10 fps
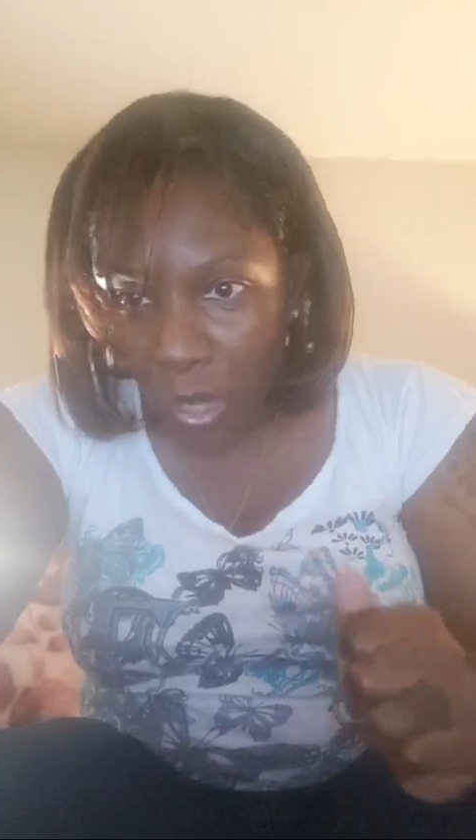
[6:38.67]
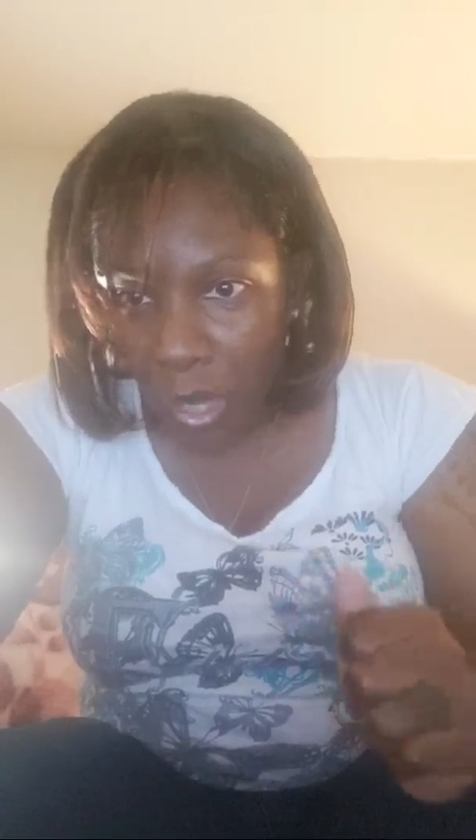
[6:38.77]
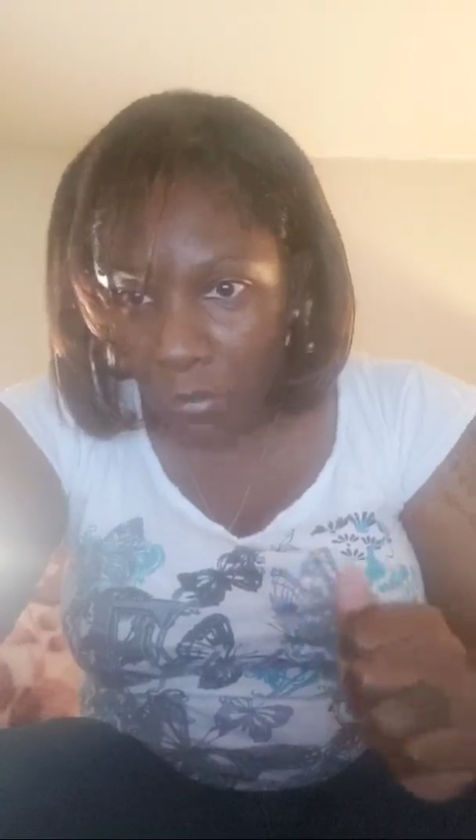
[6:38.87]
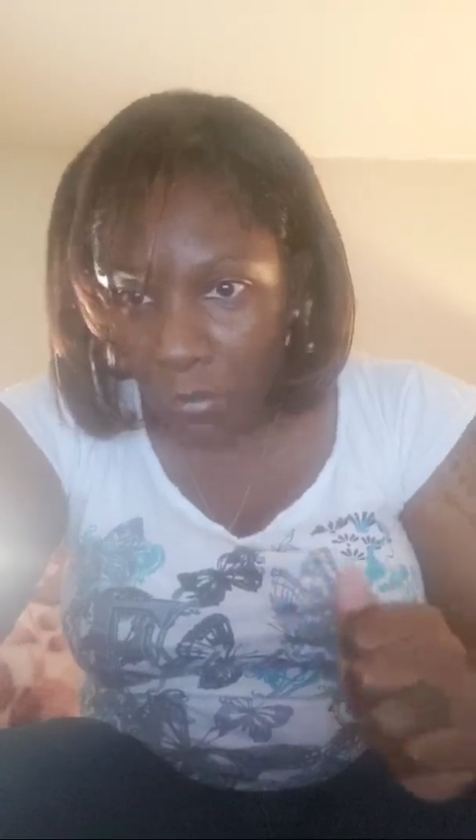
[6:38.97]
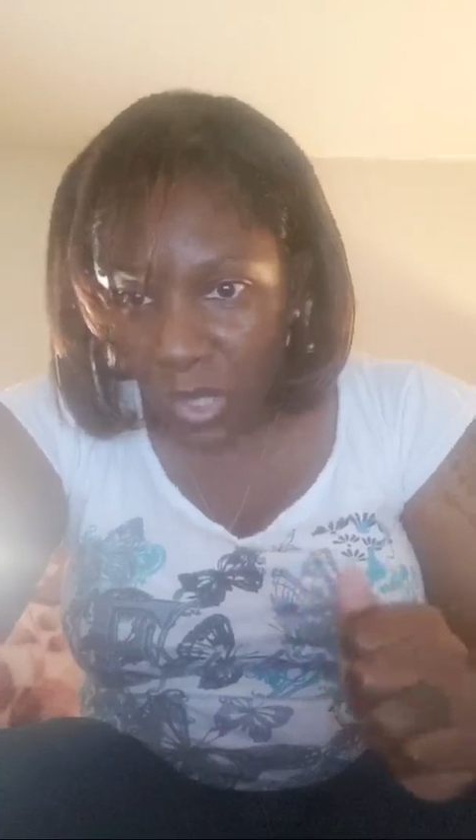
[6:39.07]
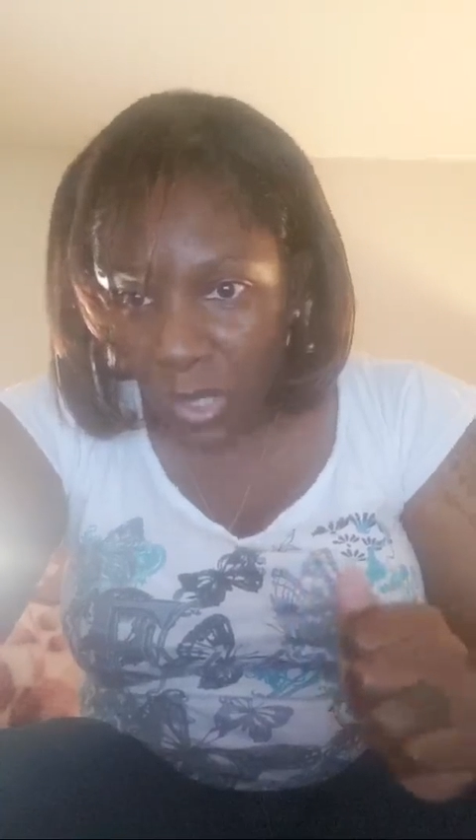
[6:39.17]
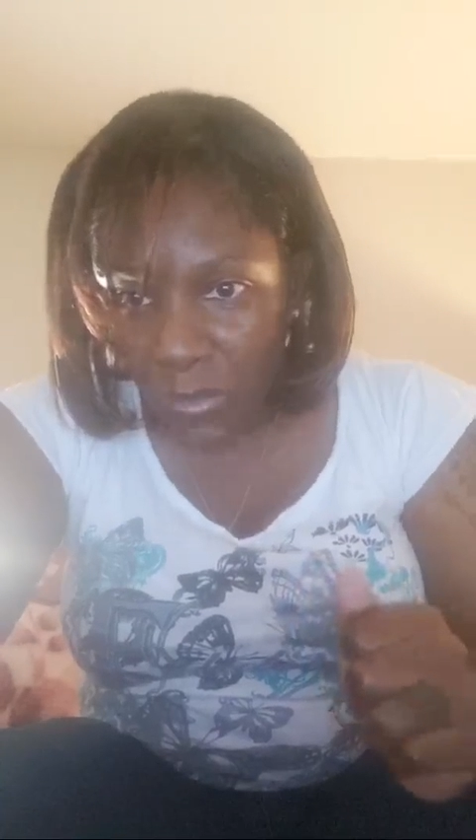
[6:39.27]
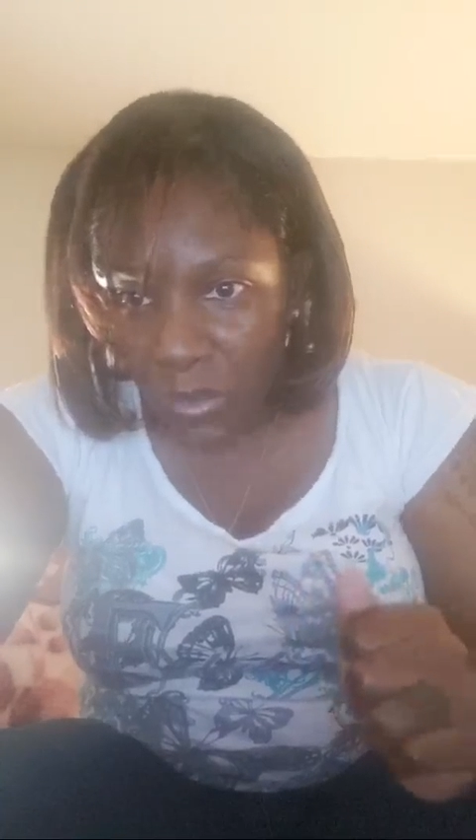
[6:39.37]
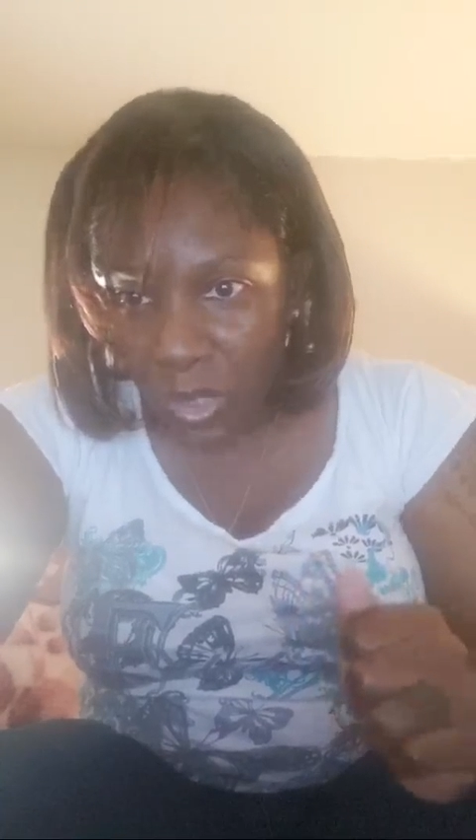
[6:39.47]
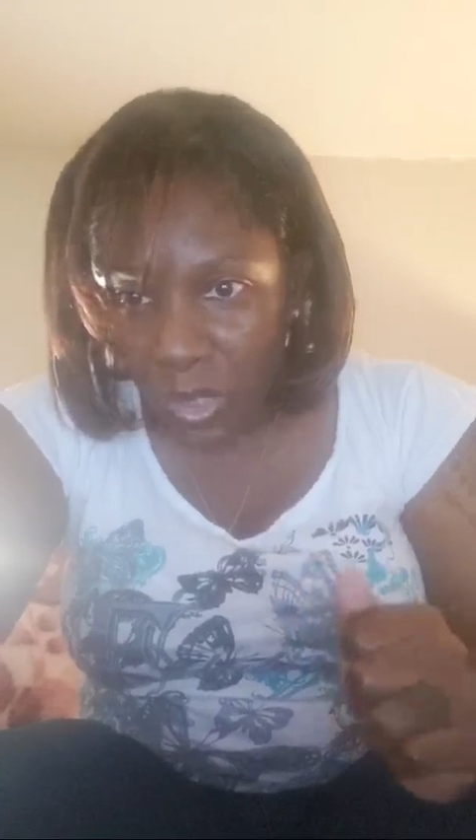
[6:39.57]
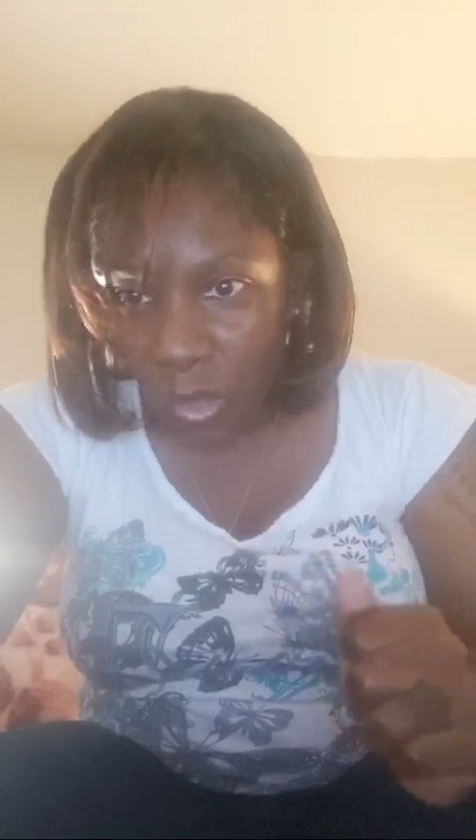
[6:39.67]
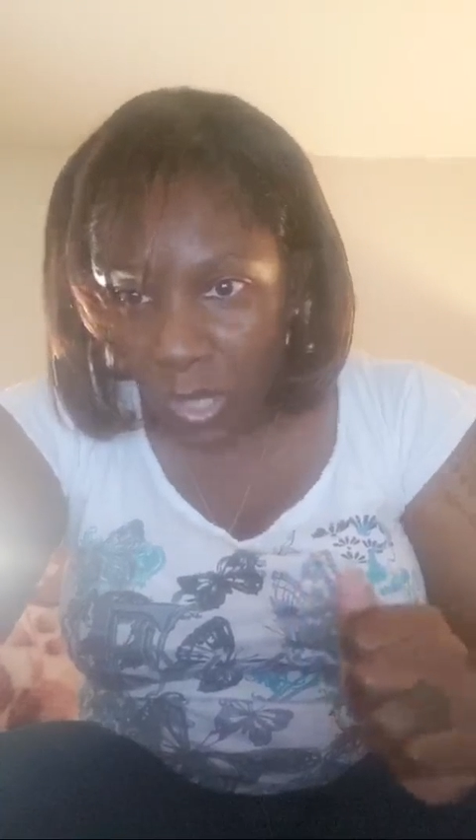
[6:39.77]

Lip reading: of jealousy or